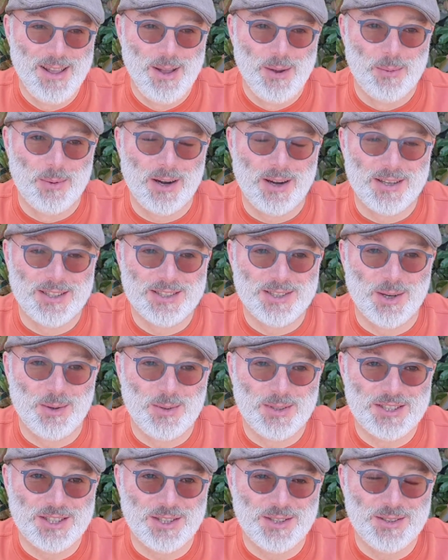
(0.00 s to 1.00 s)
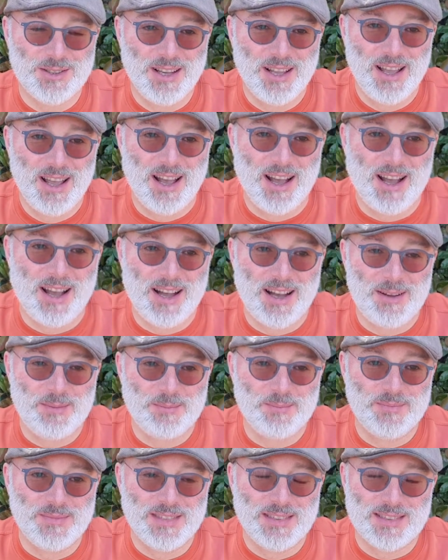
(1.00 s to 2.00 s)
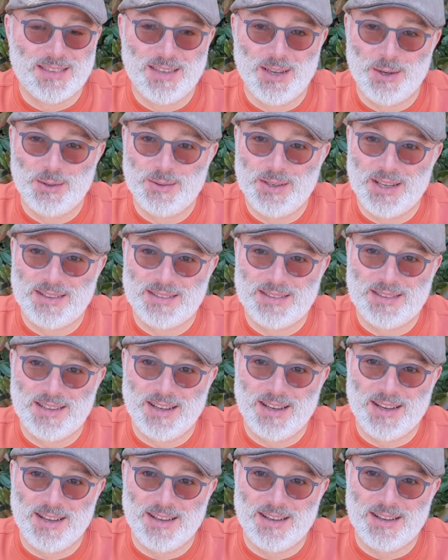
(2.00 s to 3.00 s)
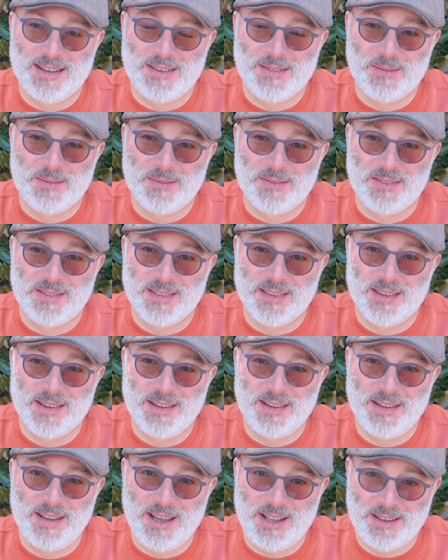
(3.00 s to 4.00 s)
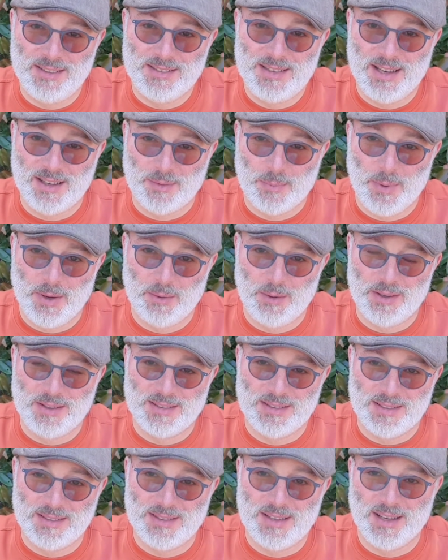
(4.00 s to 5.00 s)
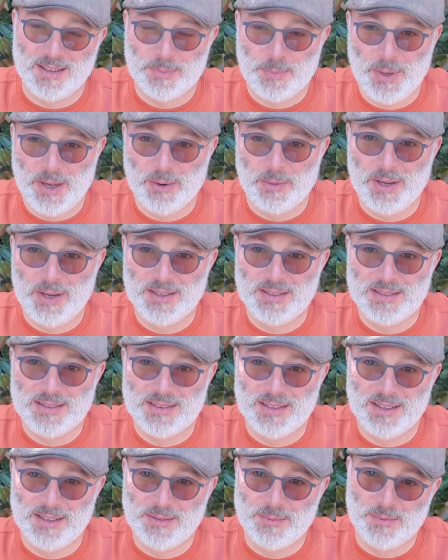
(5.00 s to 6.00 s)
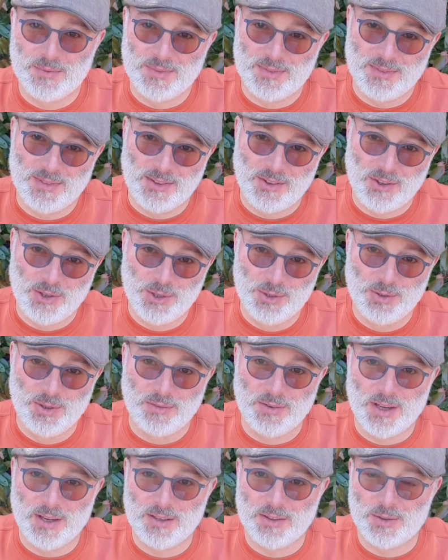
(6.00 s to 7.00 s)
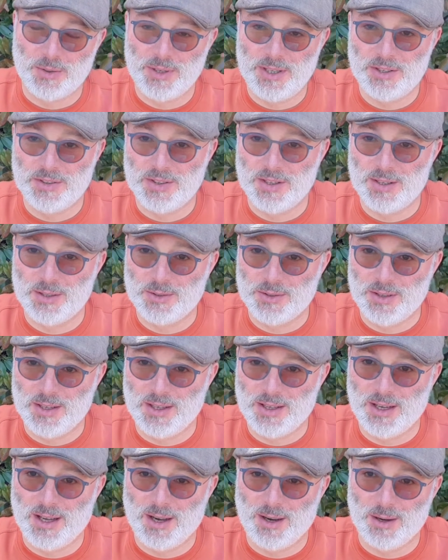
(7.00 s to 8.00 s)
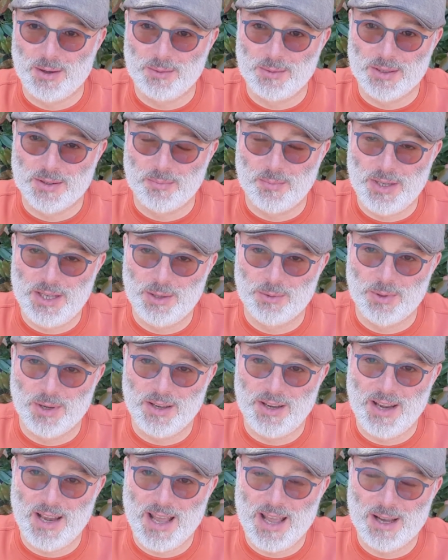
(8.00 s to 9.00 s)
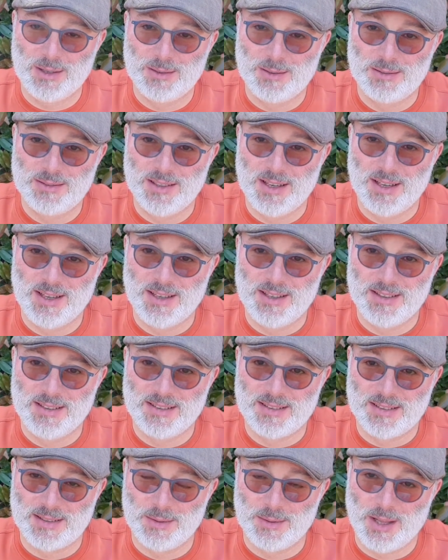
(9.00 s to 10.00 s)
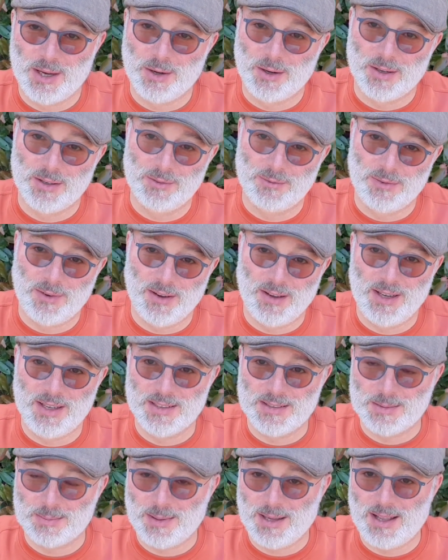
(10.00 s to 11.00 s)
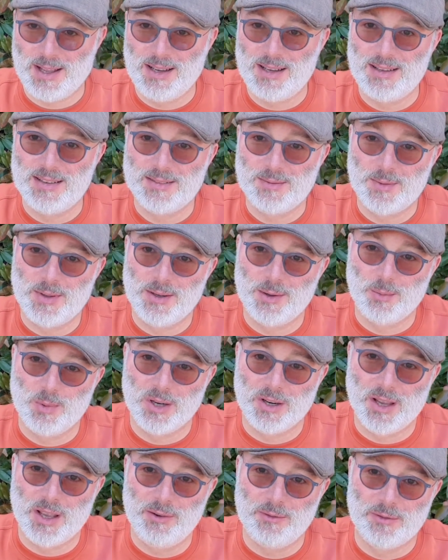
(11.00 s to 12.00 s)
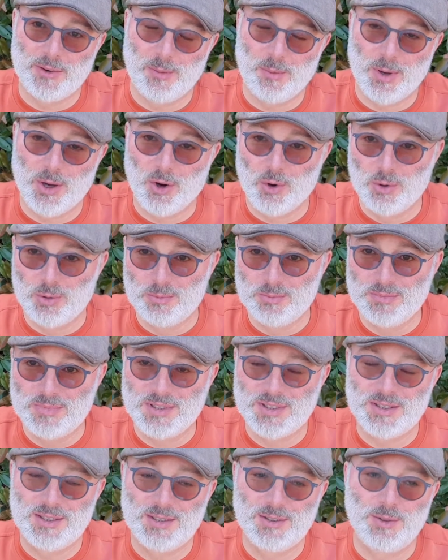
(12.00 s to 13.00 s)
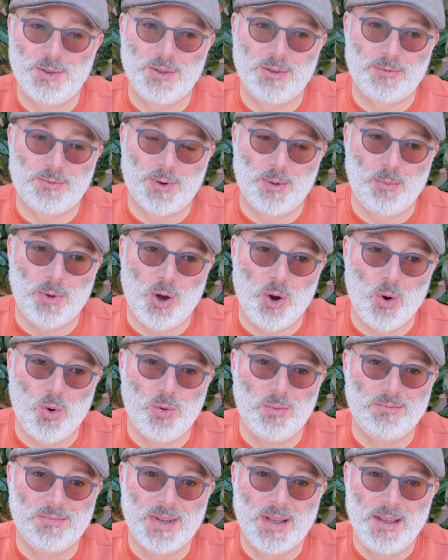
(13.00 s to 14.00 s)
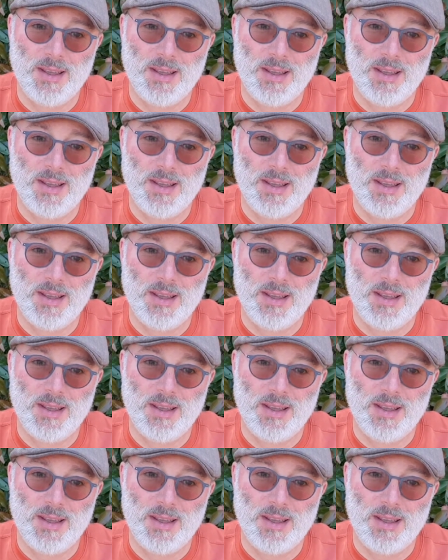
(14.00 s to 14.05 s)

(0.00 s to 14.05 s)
where I told you. So it's it is an experience. It's an experience. Two of our three children are with me right now, so they're confined as well. They're working from home, school from home,